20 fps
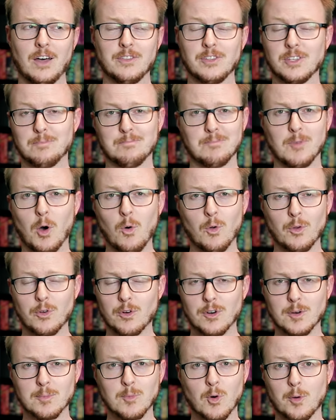on the
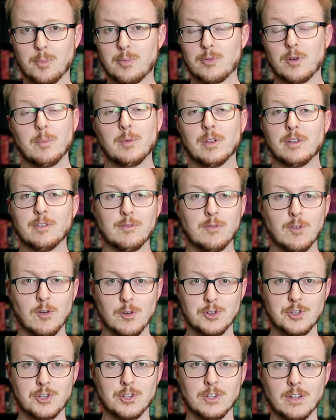older, more primitive
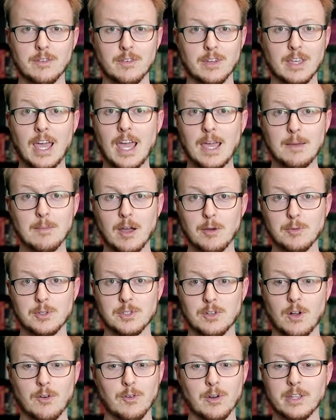version of a game I
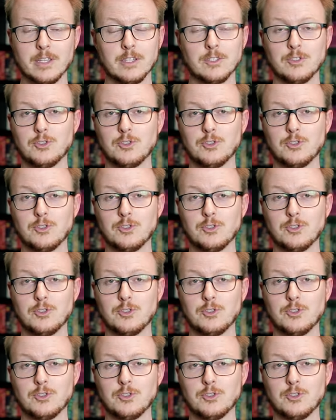was already